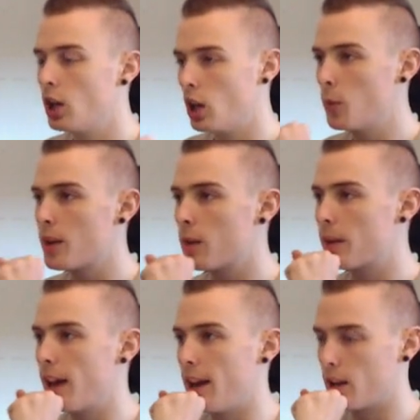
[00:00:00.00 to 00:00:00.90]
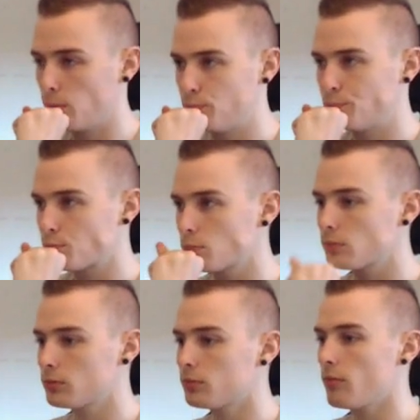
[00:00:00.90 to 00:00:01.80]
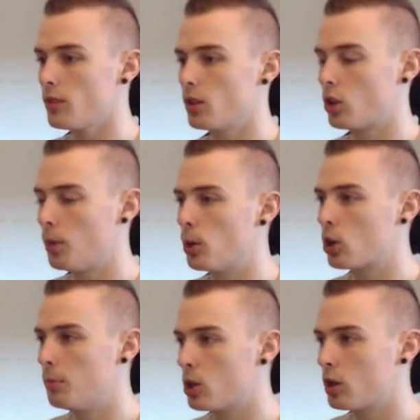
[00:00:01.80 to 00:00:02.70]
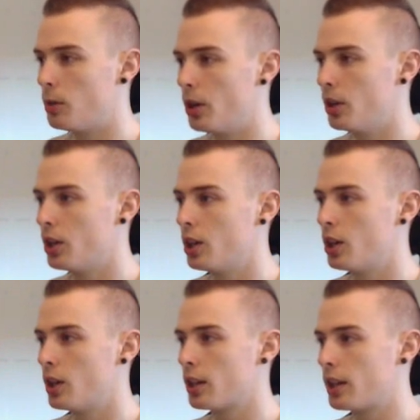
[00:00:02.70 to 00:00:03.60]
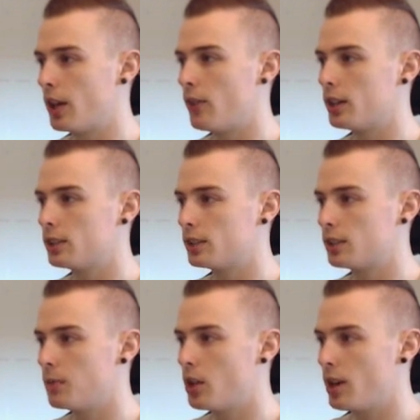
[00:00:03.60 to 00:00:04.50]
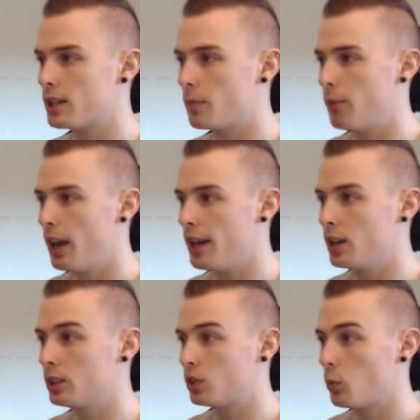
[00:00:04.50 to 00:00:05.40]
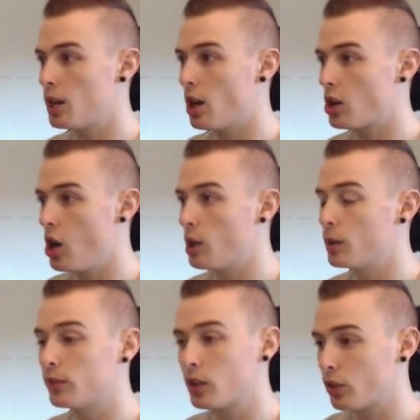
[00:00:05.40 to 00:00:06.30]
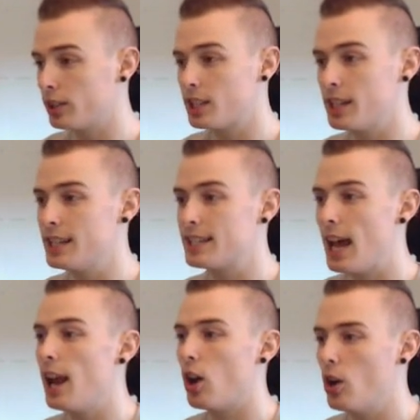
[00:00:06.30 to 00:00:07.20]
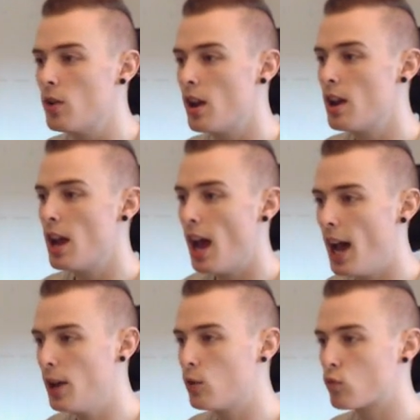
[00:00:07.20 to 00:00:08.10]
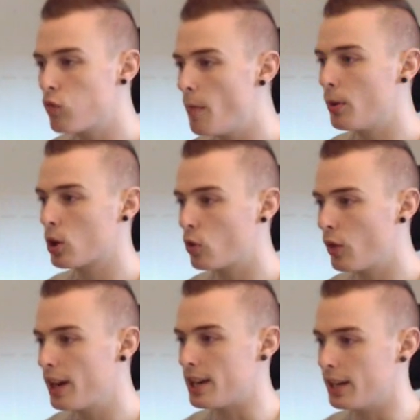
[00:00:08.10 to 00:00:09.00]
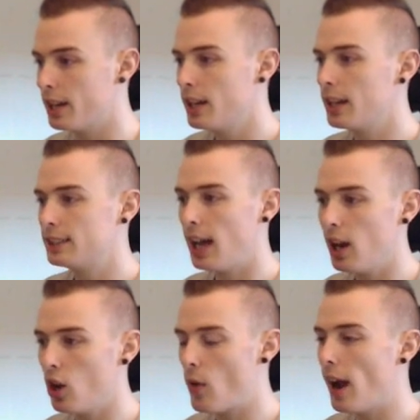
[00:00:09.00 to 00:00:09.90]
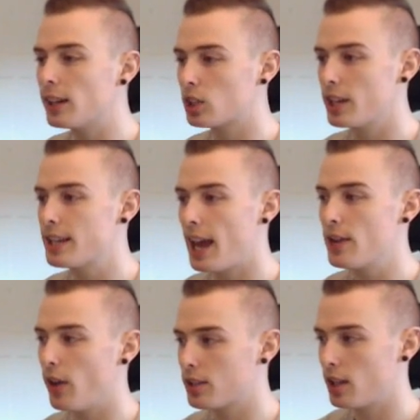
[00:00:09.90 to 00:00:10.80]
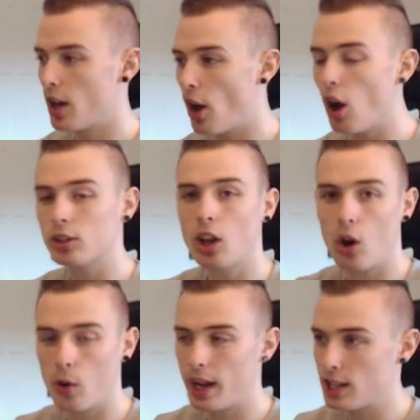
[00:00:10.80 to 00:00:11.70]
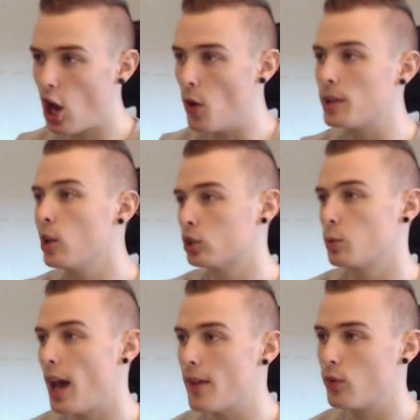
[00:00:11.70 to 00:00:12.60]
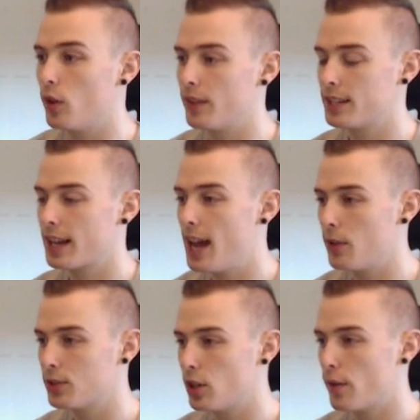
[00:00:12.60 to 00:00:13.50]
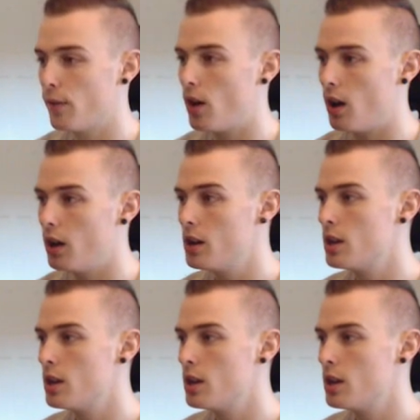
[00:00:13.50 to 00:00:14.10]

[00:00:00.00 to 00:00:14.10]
who are we going to be getting? Come on, come on, come on give us some nice players. We are going with Christian Tello and Robert Green. Tello actually gave us an asshole in the only loss we have on this account so far.